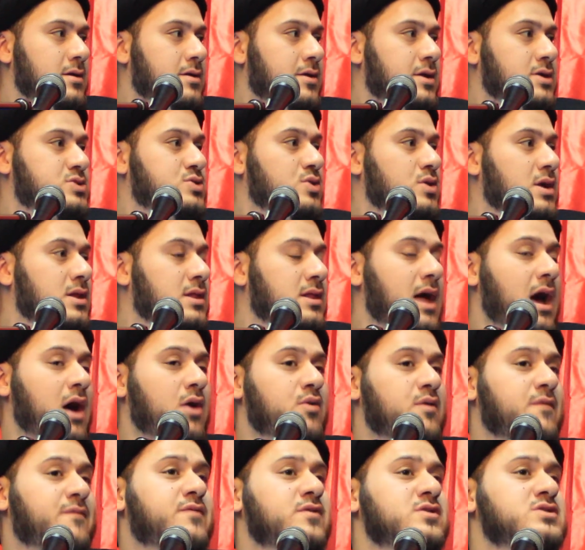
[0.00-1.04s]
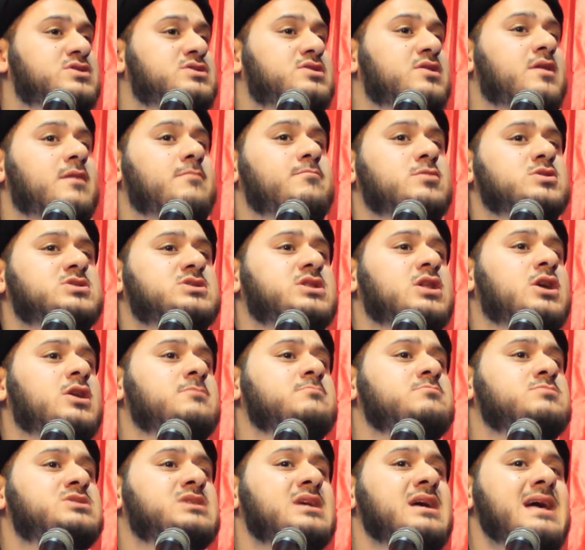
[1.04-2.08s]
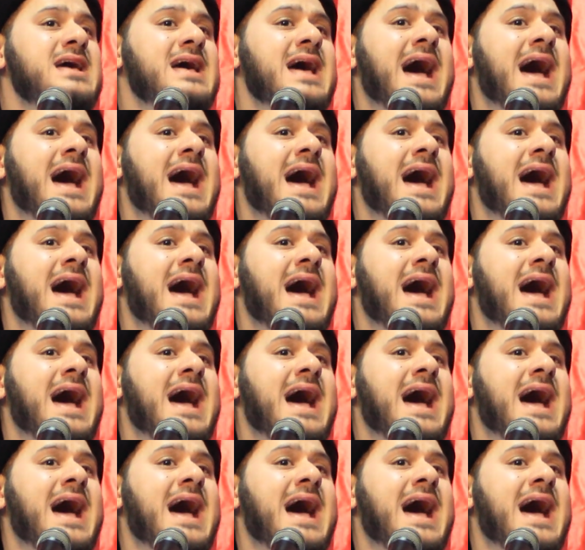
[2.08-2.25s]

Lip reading: Rasulullah refers to the Muslims